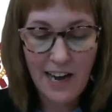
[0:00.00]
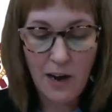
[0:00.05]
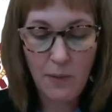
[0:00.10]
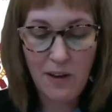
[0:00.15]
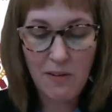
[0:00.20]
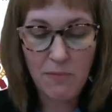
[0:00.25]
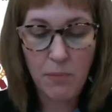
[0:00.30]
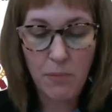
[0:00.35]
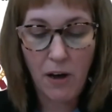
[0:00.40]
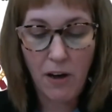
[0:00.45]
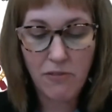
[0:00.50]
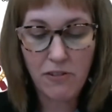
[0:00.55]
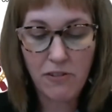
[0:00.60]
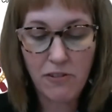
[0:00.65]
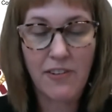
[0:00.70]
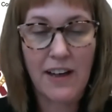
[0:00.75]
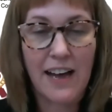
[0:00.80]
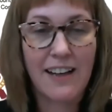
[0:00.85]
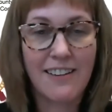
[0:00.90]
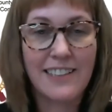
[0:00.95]
We have Paul
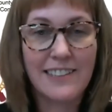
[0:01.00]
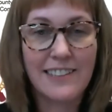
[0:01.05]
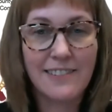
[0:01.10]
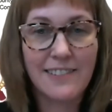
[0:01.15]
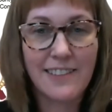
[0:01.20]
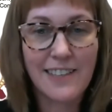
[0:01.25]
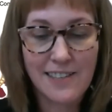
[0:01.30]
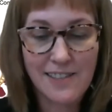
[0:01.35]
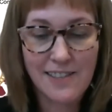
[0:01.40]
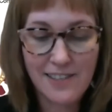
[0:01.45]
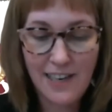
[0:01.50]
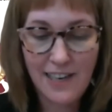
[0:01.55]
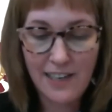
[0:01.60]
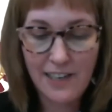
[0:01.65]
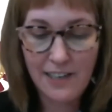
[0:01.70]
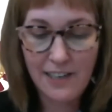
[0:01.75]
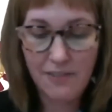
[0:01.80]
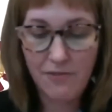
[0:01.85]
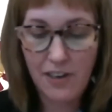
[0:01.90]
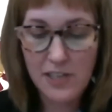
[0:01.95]
Vervallen,
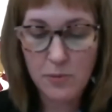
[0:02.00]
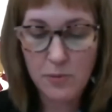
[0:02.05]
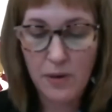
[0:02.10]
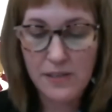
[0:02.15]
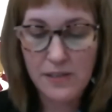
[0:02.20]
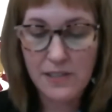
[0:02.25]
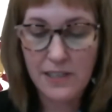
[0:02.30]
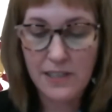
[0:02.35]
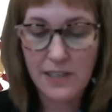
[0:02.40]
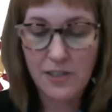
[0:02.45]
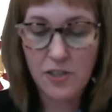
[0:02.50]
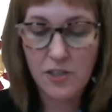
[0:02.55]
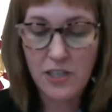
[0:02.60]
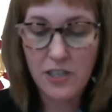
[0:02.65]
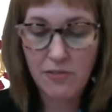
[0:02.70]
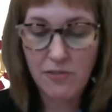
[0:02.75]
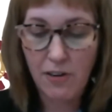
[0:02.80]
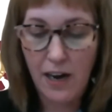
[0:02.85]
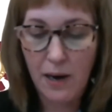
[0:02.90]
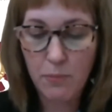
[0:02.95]
Executive Vice President and
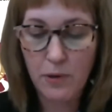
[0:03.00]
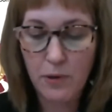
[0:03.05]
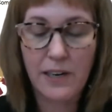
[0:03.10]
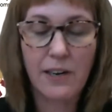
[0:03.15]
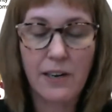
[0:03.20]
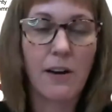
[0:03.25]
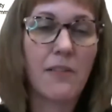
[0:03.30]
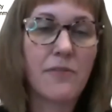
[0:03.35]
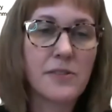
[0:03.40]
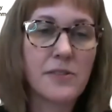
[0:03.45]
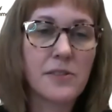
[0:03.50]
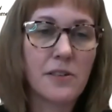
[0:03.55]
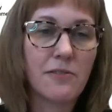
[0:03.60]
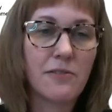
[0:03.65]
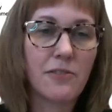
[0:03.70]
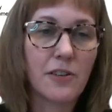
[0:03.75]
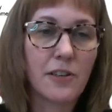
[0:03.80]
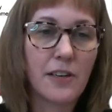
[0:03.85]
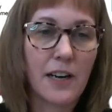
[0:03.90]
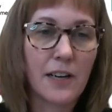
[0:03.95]
Chief Operating Officer
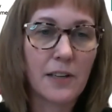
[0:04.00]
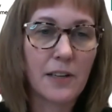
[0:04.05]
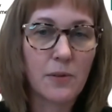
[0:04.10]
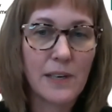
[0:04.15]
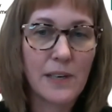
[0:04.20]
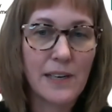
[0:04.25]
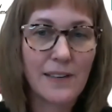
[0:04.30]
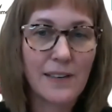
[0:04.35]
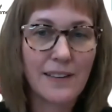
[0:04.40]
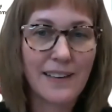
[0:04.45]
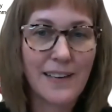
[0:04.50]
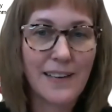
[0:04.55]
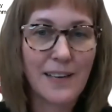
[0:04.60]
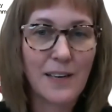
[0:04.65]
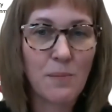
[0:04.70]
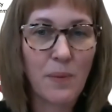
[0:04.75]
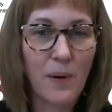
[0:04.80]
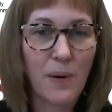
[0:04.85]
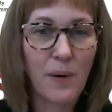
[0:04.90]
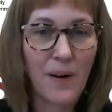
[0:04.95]
for Guthrie. Thank
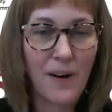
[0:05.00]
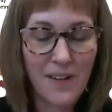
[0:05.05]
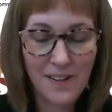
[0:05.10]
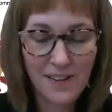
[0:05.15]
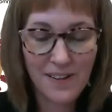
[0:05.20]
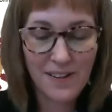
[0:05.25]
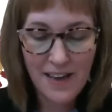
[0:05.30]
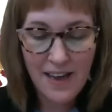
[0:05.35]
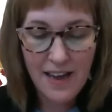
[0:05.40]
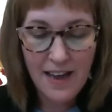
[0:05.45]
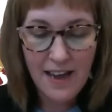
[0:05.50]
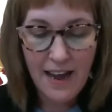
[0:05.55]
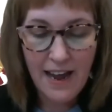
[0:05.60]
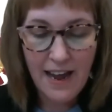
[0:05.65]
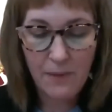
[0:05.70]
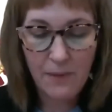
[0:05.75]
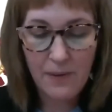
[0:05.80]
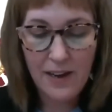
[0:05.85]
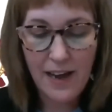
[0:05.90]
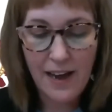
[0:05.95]
you, Paul.
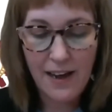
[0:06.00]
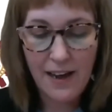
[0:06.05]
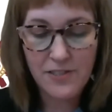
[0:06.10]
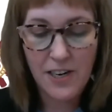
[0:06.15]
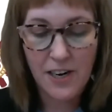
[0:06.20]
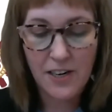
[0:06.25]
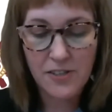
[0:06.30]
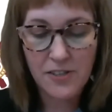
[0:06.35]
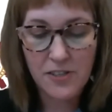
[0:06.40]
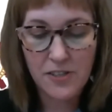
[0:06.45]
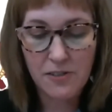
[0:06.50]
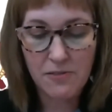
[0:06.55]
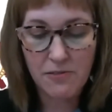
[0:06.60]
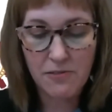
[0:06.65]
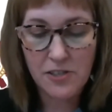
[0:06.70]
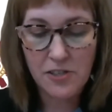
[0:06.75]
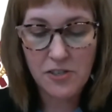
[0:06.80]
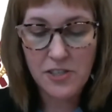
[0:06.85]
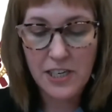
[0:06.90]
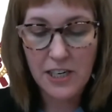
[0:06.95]
And we have Dr.
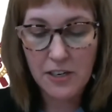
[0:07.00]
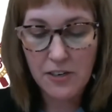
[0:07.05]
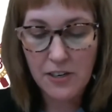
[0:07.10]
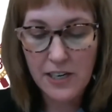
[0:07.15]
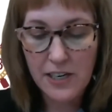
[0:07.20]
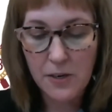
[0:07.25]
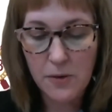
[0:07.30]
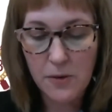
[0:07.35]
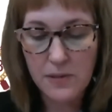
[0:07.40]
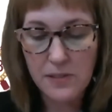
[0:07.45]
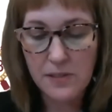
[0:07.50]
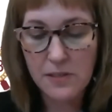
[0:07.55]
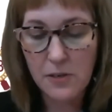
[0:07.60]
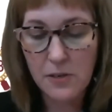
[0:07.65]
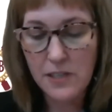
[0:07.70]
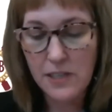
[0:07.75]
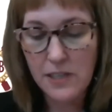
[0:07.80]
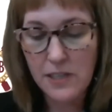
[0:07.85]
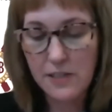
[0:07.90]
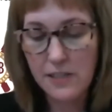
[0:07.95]
Richard Terry, who is
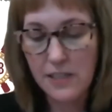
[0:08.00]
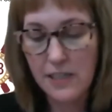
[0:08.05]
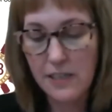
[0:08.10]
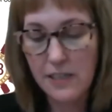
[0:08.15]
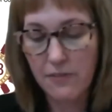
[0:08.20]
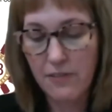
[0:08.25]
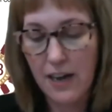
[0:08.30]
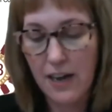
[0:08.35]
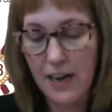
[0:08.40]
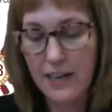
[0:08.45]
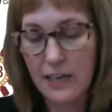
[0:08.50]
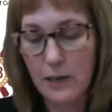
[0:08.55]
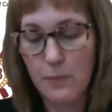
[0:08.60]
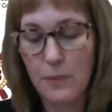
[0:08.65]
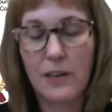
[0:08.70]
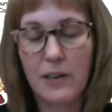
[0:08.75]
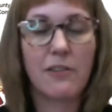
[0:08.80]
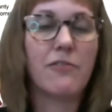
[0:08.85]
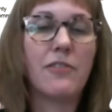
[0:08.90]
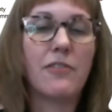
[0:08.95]
Associate Dean of
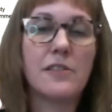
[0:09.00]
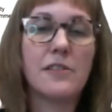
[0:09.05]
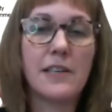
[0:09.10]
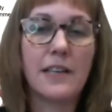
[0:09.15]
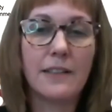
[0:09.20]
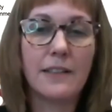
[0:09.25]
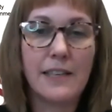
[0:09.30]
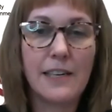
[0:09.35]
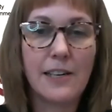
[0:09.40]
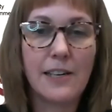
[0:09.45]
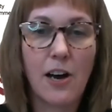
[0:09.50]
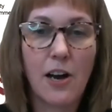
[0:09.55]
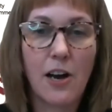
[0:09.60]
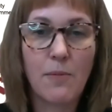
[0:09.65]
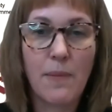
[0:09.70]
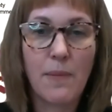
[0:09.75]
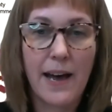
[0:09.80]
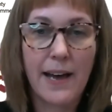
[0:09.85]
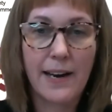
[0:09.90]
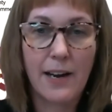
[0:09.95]
Academic Affairs at
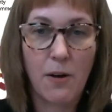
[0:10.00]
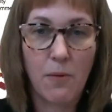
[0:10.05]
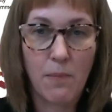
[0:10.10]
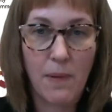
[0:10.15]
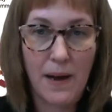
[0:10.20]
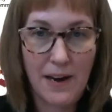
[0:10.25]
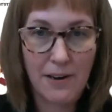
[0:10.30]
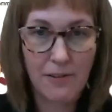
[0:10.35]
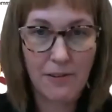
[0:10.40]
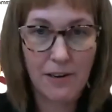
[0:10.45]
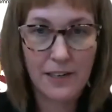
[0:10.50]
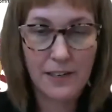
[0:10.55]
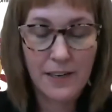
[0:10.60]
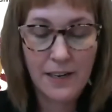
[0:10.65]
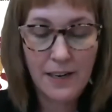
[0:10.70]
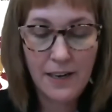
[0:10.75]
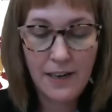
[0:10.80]
LECOM at Elmira.